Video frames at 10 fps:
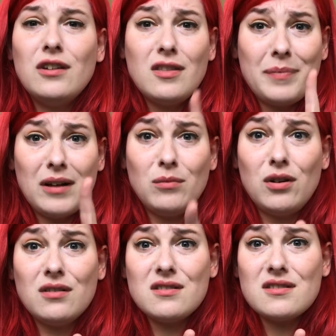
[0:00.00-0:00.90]
and the
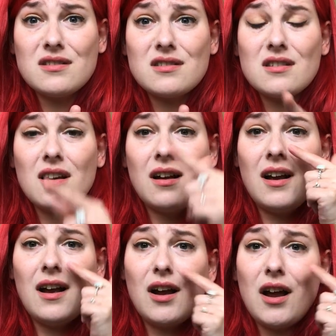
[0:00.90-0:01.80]
Belmonts,
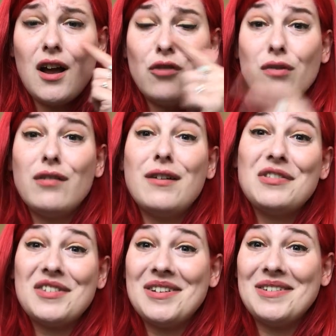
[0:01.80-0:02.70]
Run
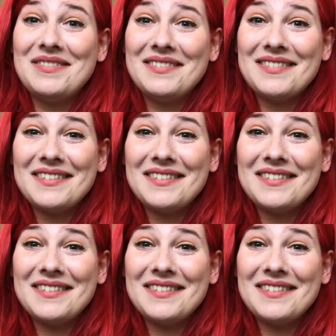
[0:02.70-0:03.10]
Around Sue.